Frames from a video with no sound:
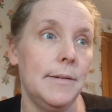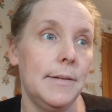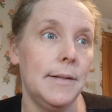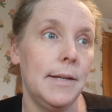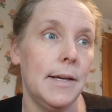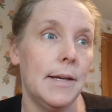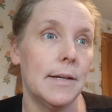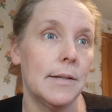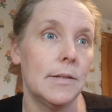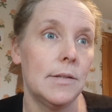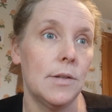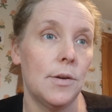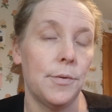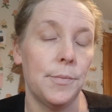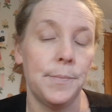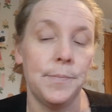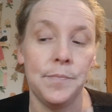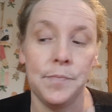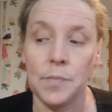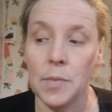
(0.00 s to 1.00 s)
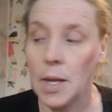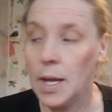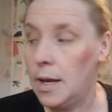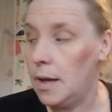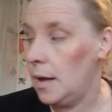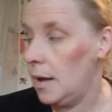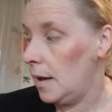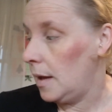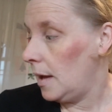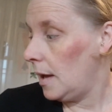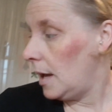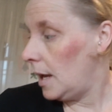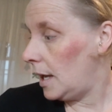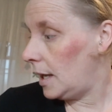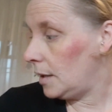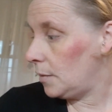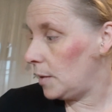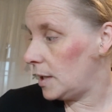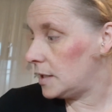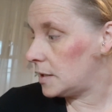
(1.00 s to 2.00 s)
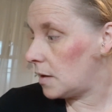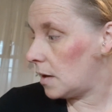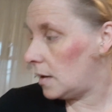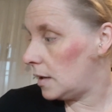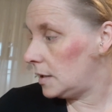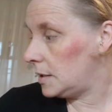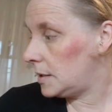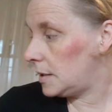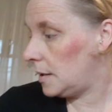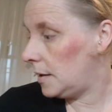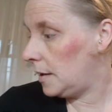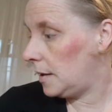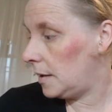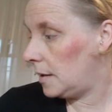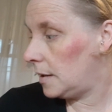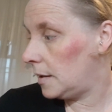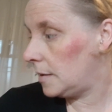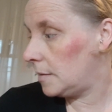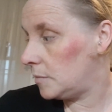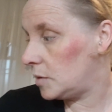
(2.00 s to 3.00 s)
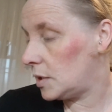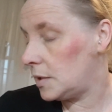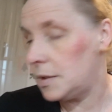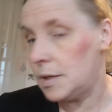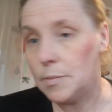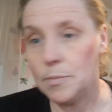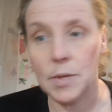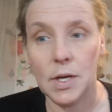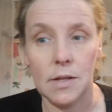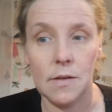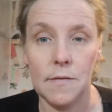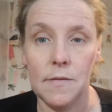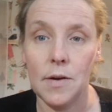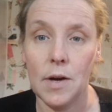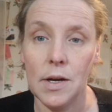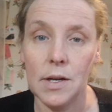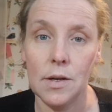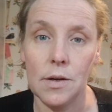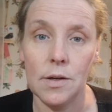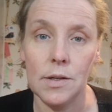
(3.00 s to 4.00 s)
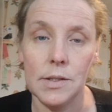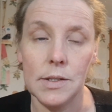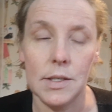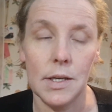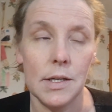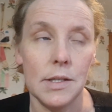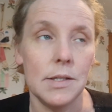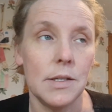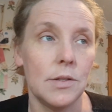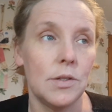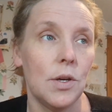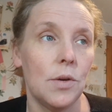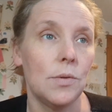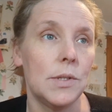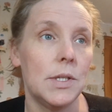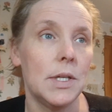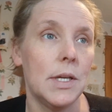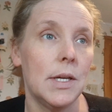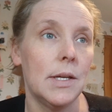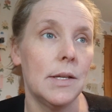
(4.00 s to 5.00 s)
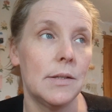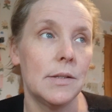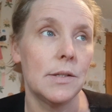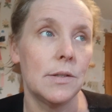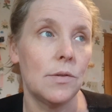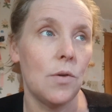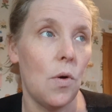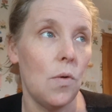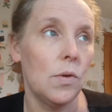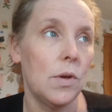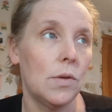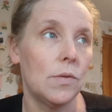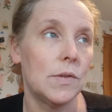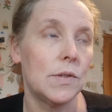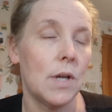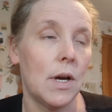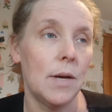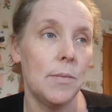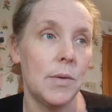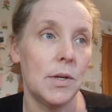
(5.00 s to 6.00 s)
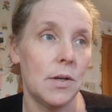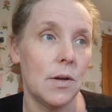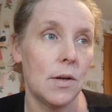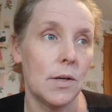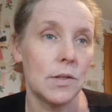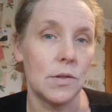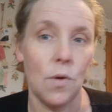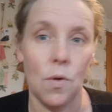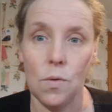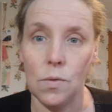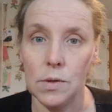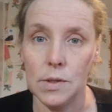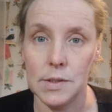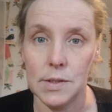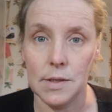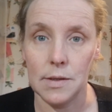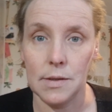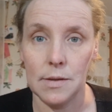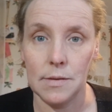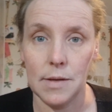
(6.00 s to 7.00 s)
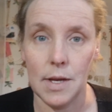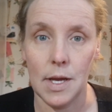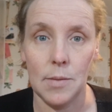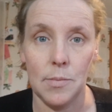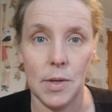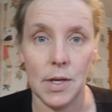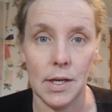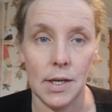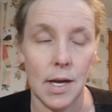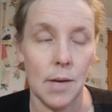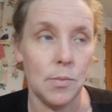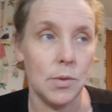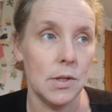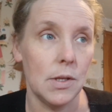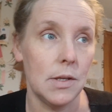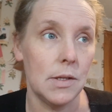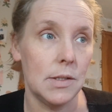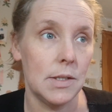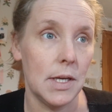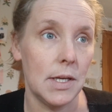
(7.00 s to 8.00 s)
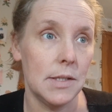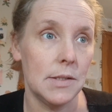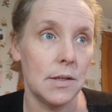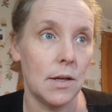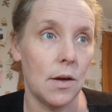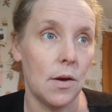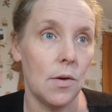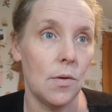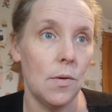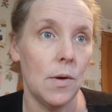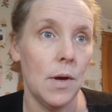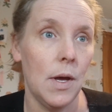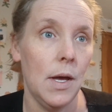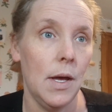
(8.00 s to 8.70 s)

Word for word: Yeah, so. Anyways, guys, I'm just sitting by the fire. It's nice and toasty. It's cold outside, but not as cold as it had been a couple of days ago.